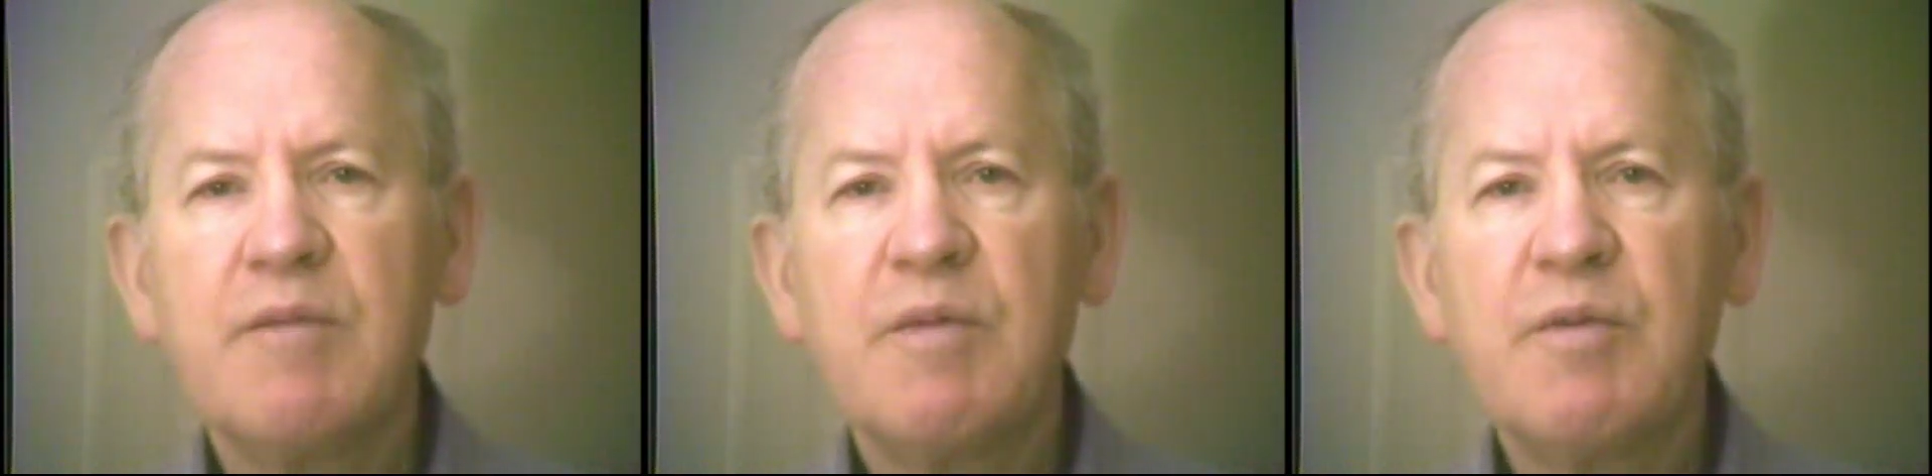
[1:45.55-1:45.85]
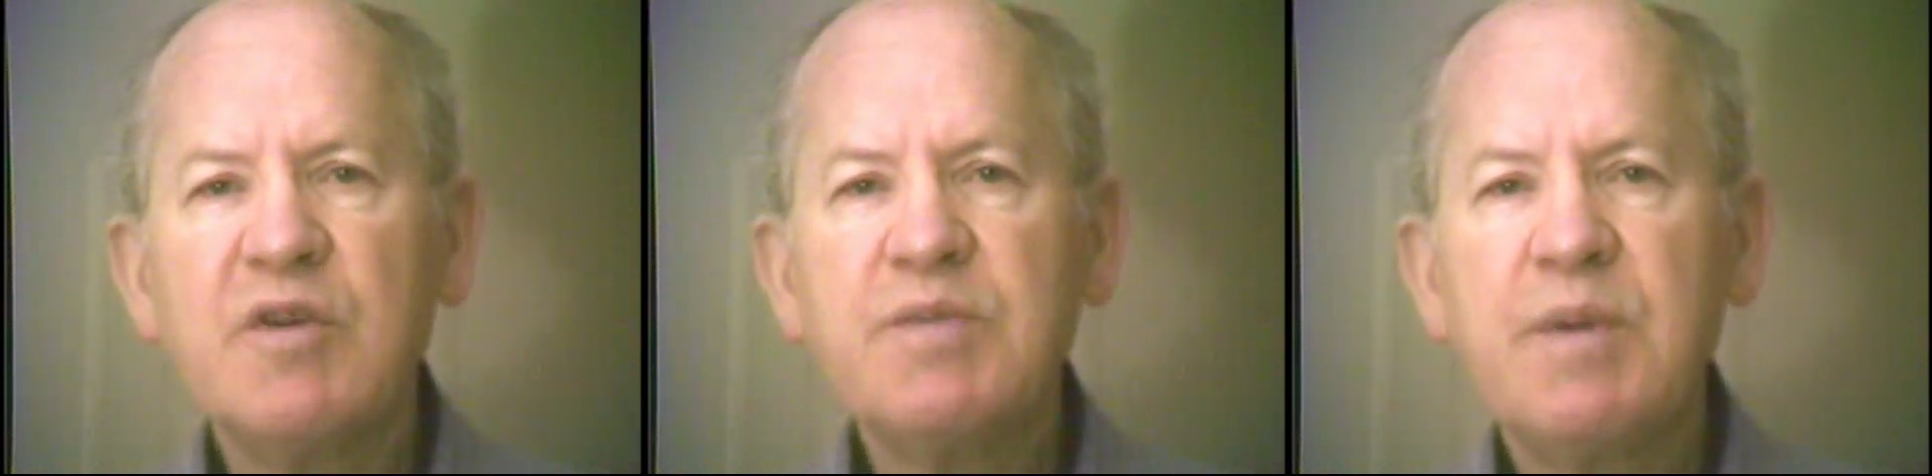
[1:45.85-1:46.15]
but
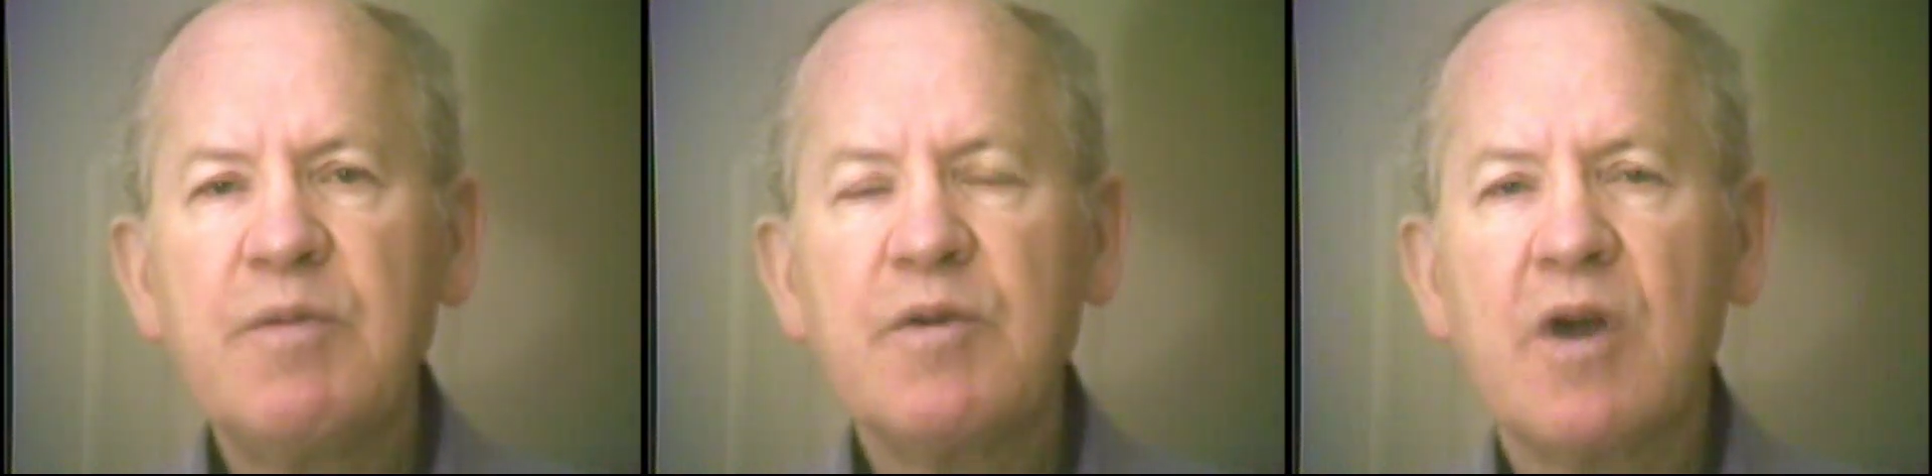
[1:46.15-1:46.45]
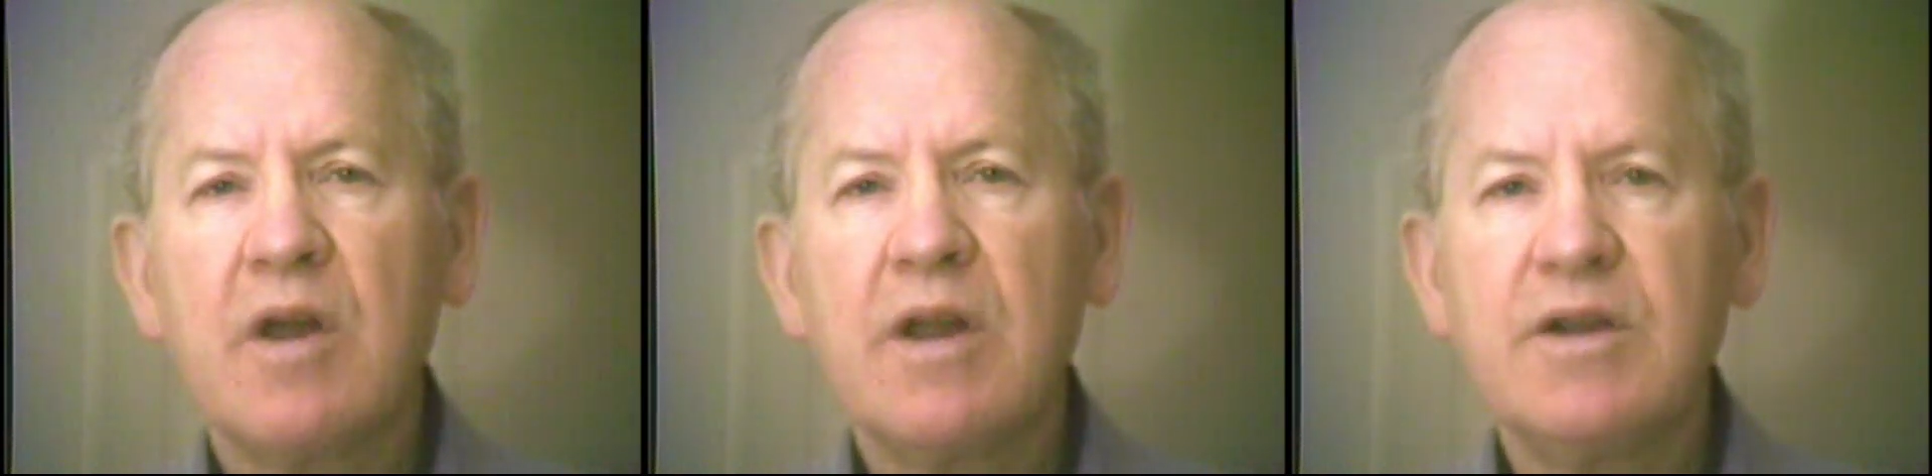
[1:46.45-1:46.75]
most people
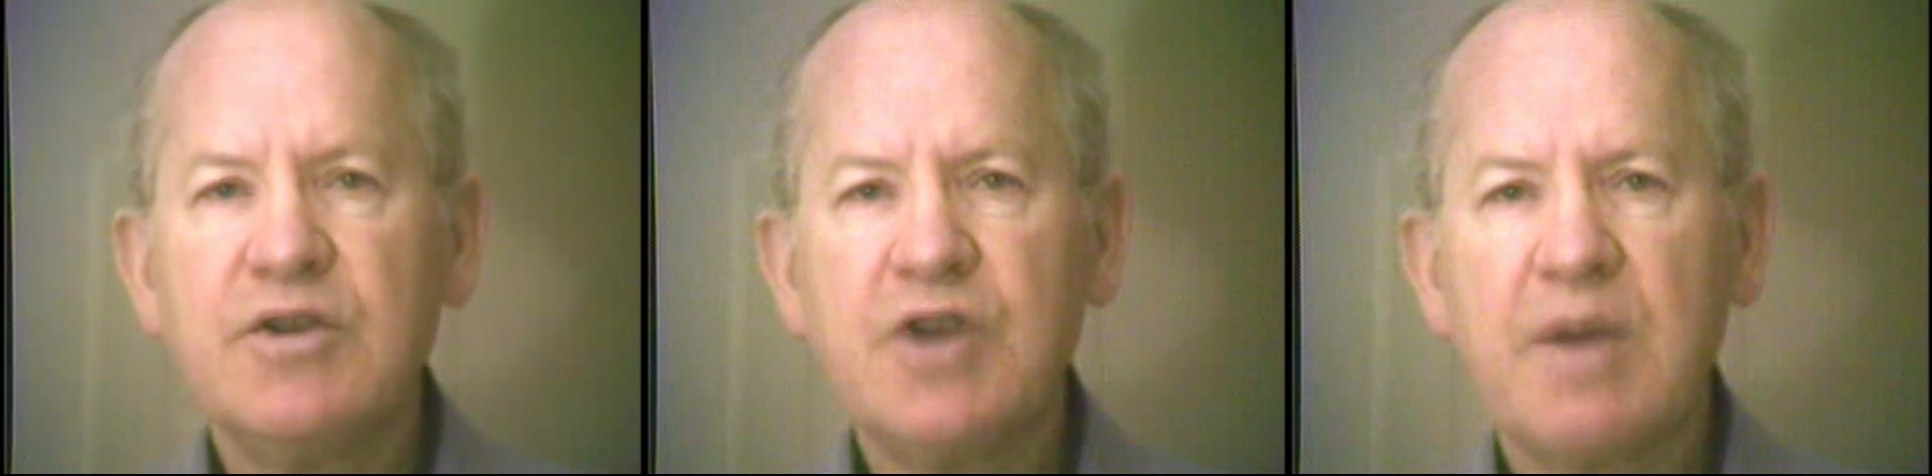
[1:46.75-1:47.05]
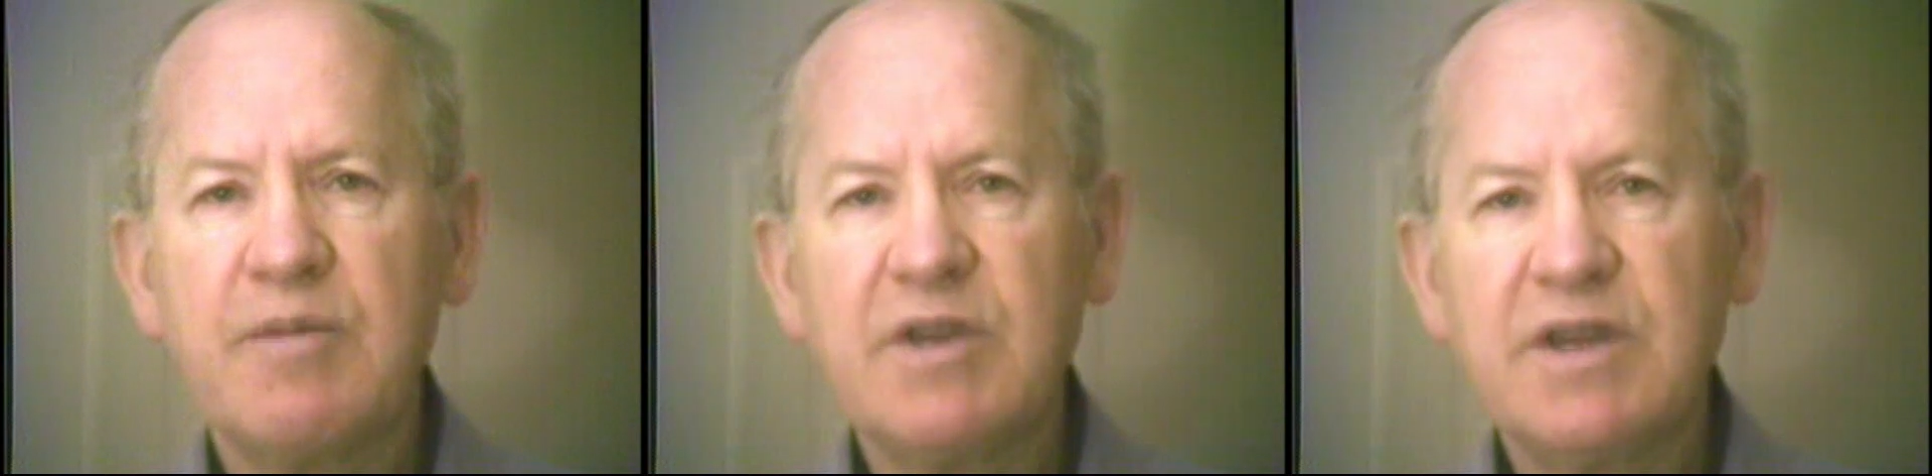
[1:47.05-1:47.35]
call it
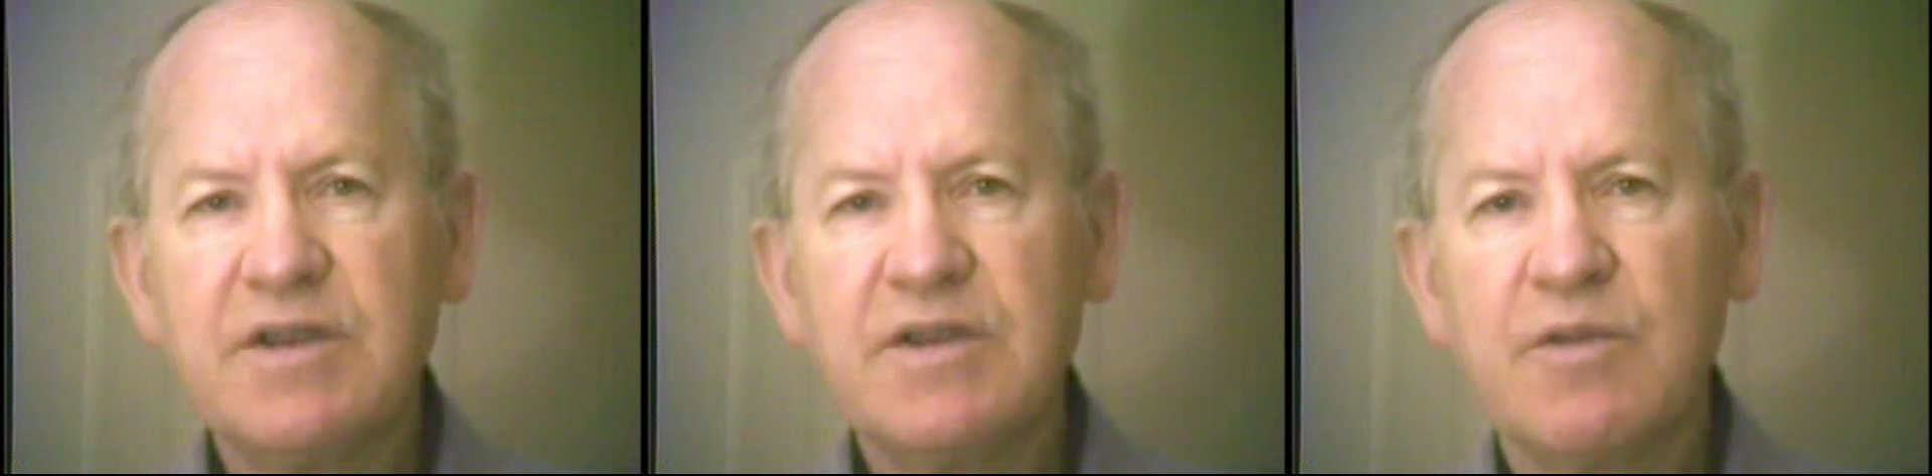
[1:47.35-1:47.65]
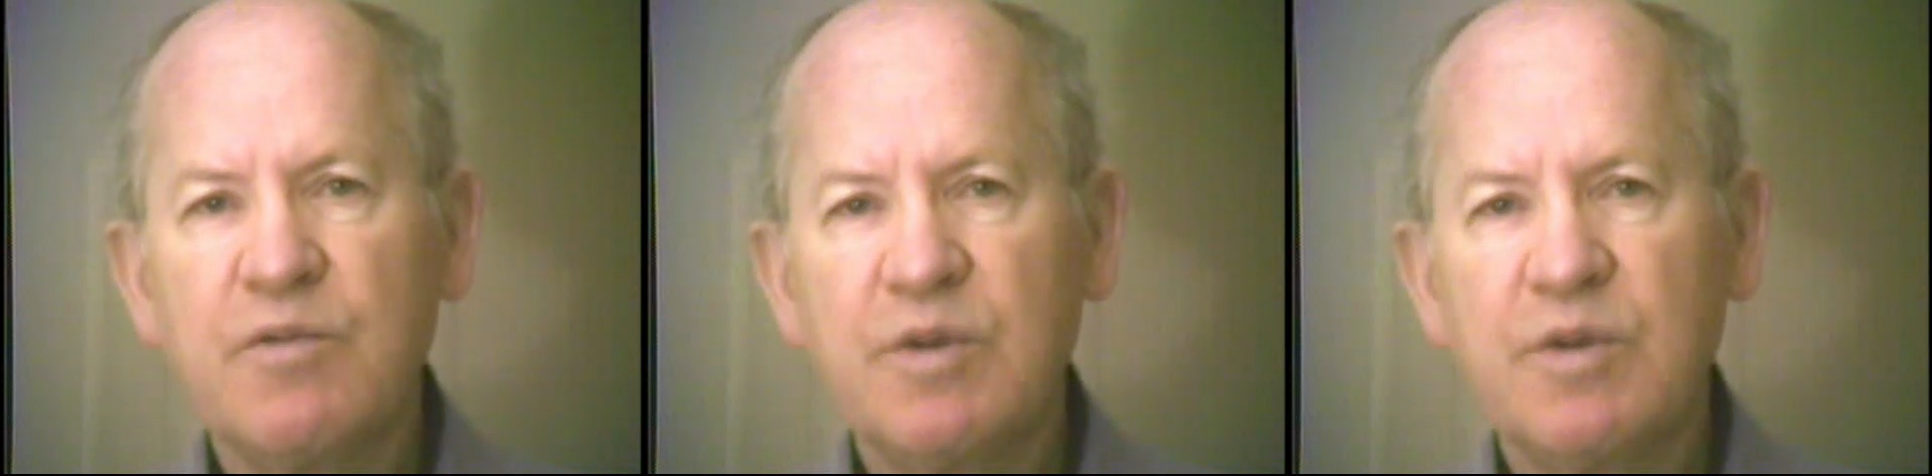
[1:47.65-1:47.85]
Japanese